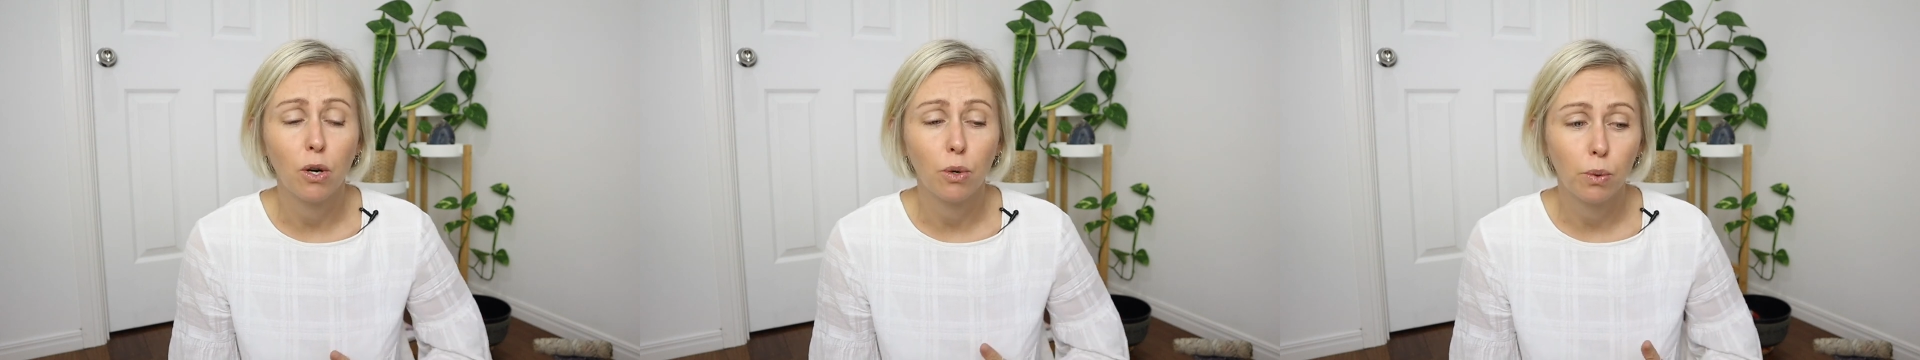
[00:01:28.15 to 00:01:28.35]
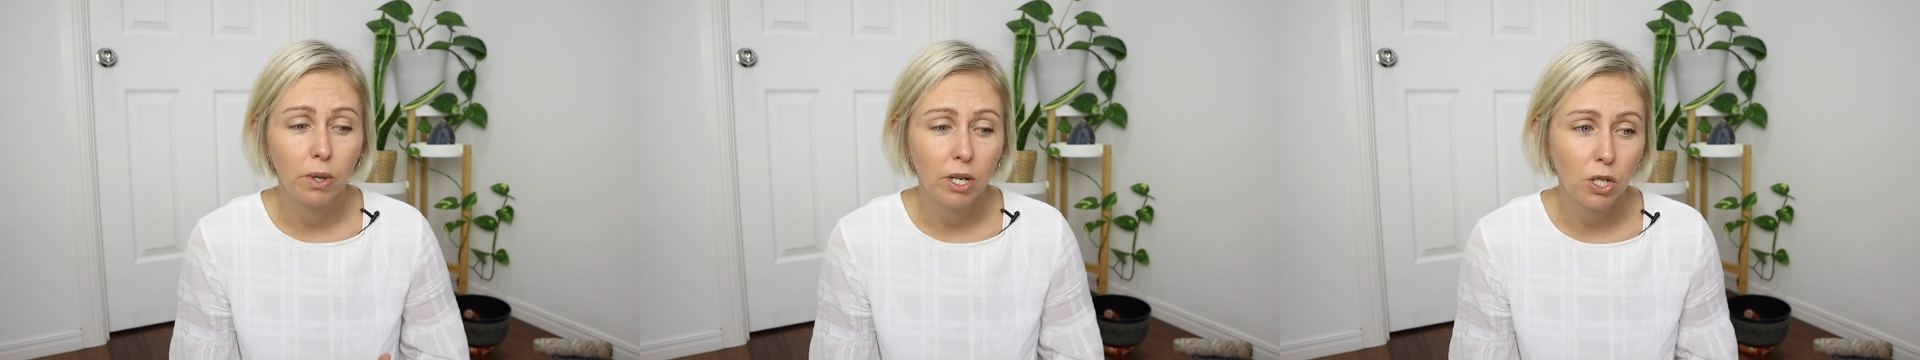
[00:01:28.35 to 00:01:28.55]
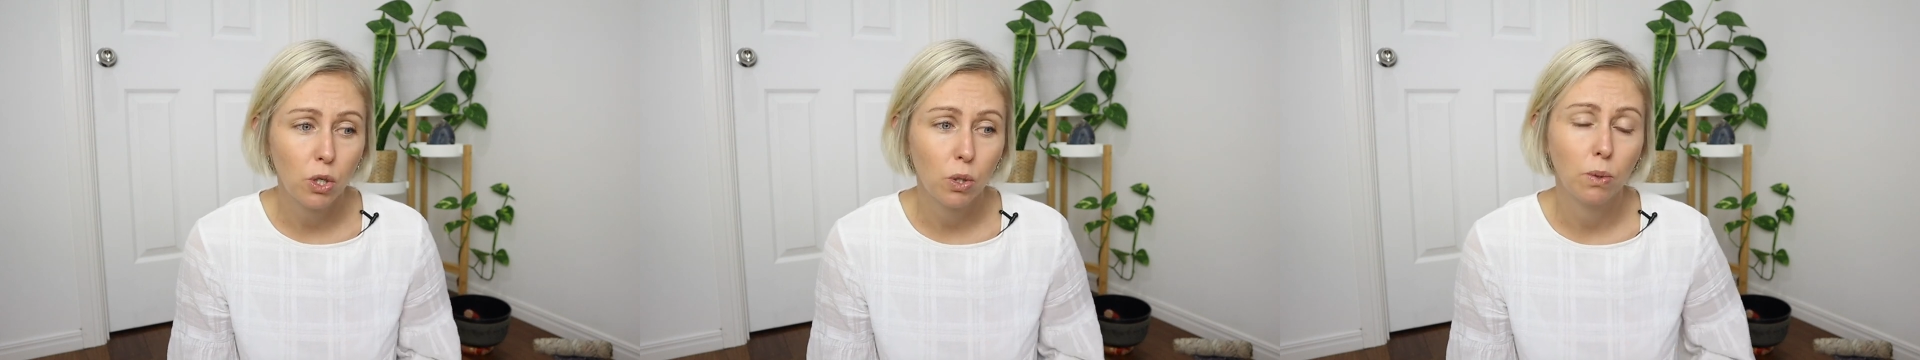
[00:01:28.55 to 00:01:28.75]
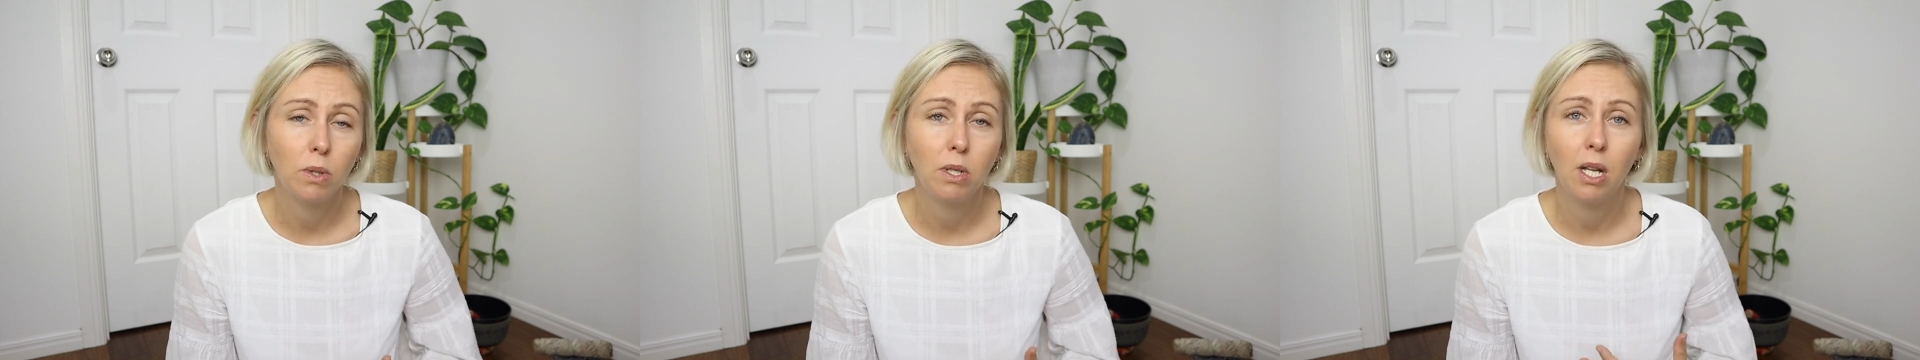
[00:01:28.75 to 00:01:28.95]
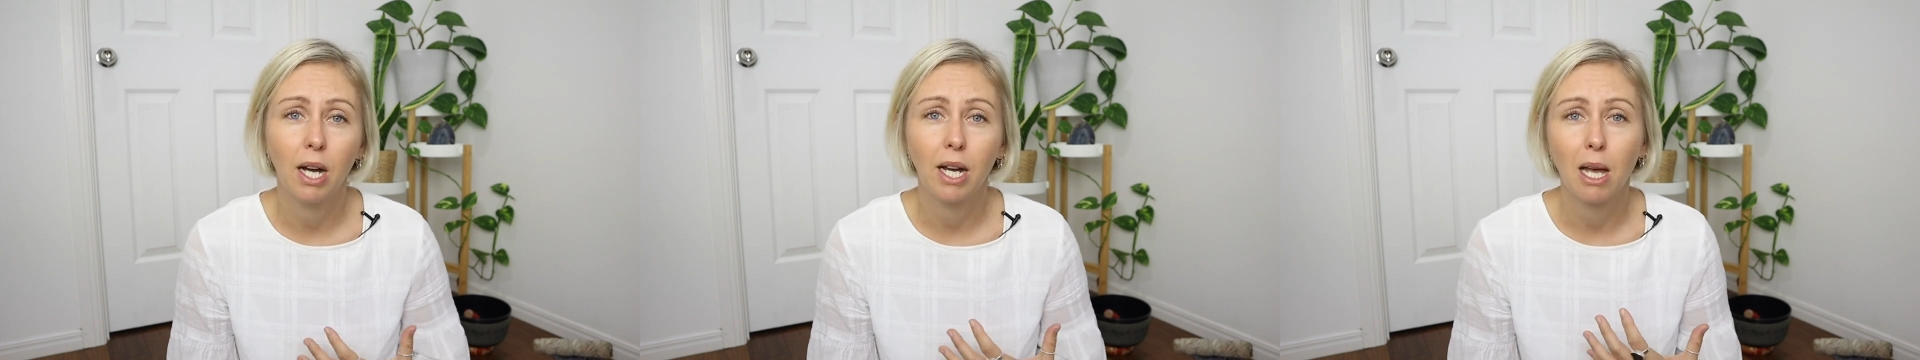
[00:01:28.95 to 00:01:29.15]
a
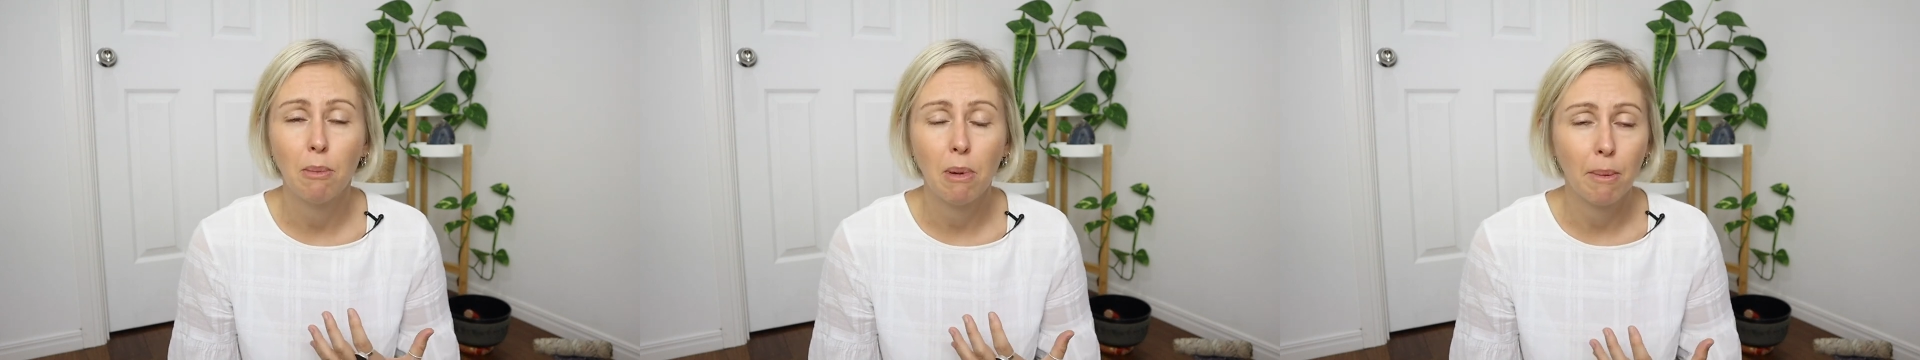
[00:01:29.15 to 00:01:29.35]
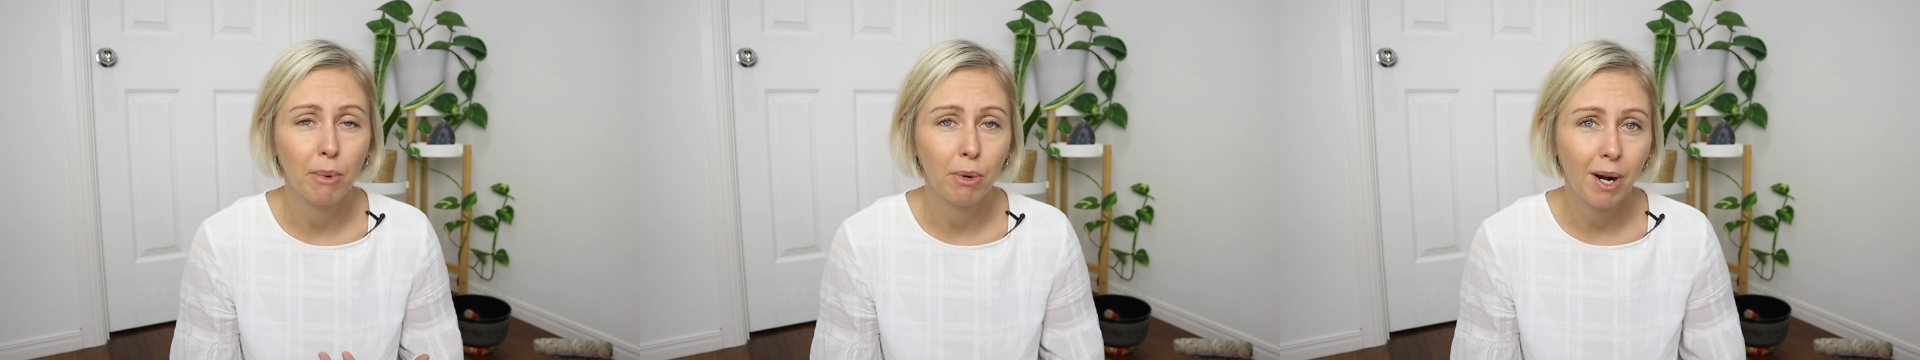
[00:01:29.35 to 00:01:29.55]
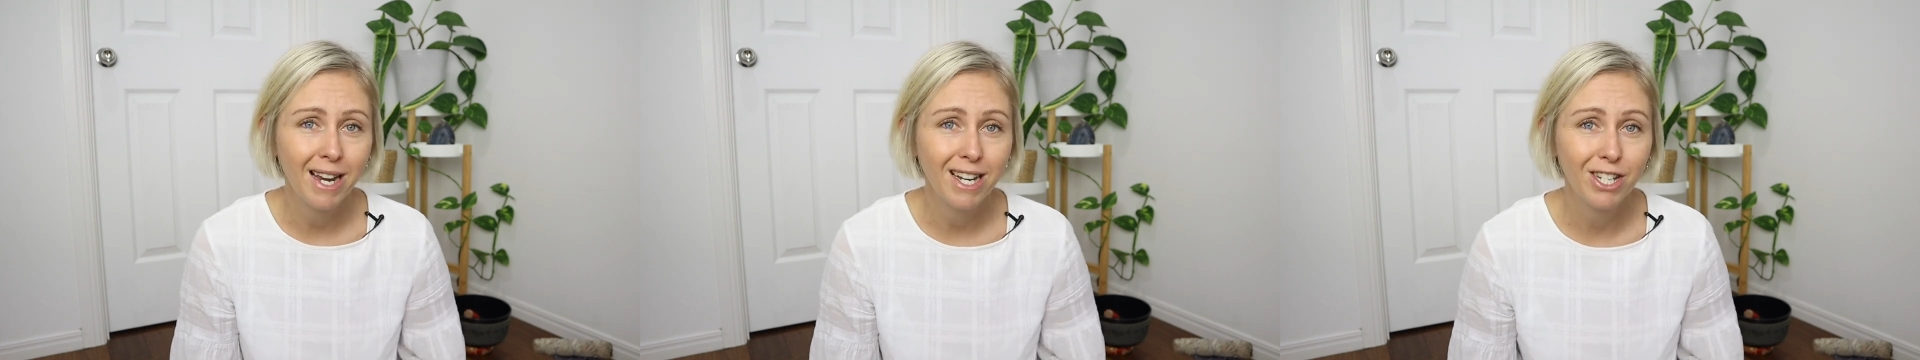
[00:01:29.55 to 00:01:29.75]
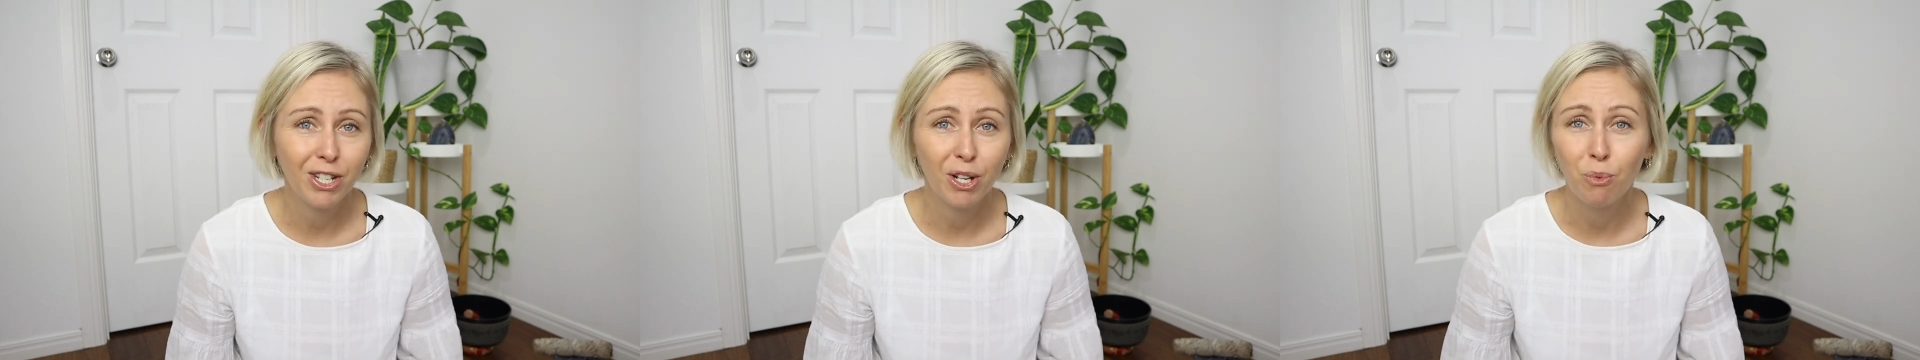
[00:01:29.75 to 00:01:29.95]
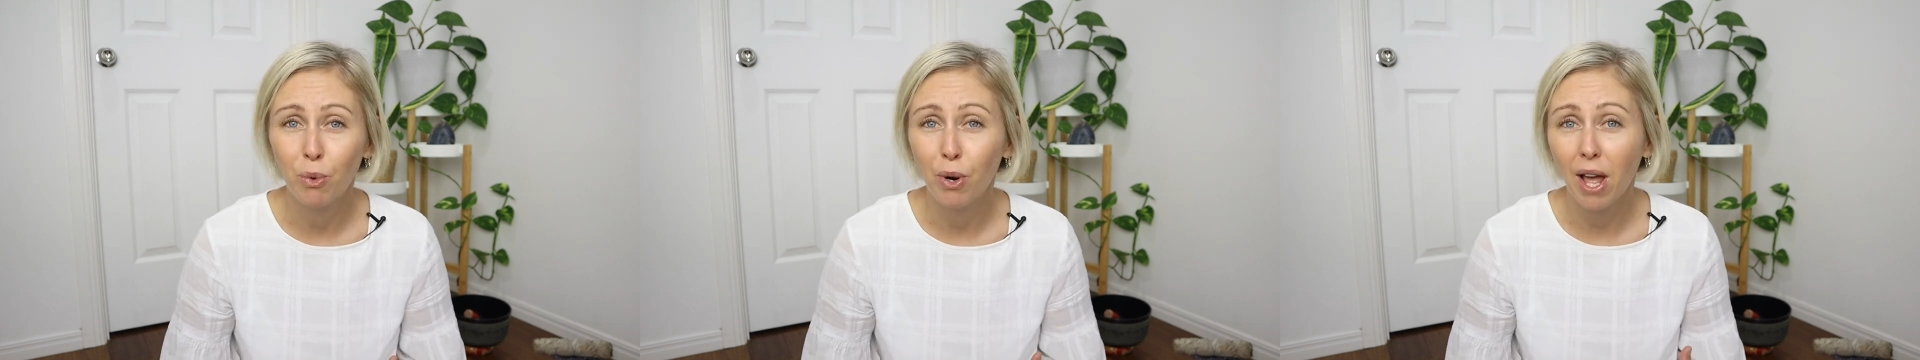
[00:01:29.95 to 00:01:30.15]
ritual, a commemoration,